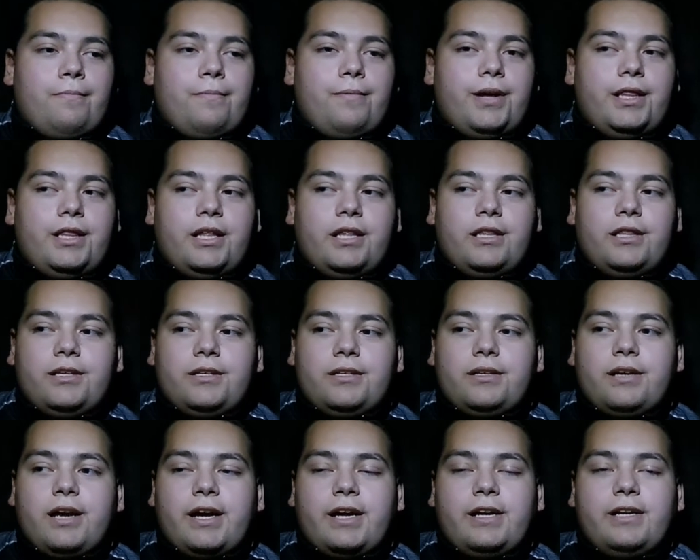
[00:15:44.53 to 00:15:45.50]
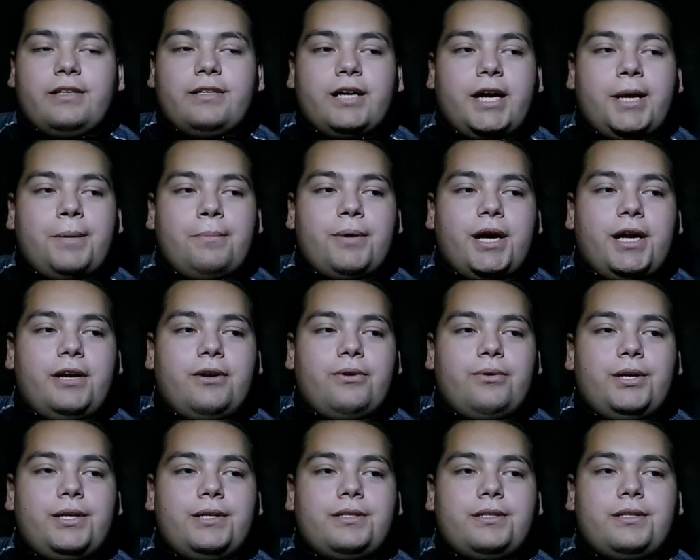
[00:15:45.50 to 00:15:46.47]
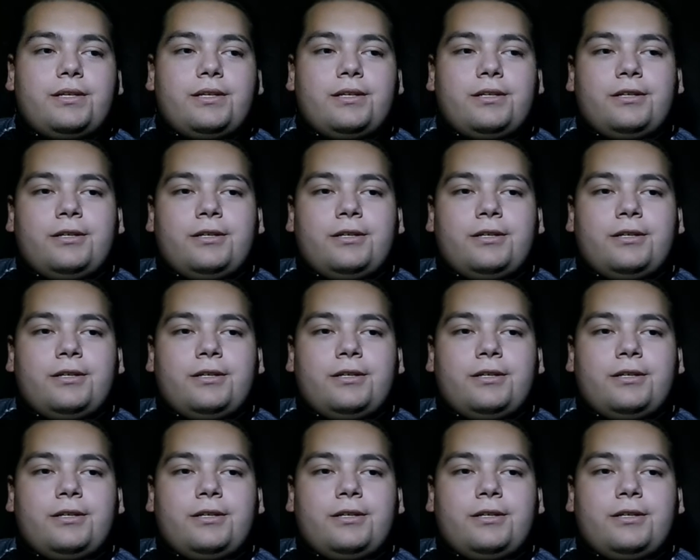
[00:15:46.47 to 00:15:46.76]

And then the second time I noticed,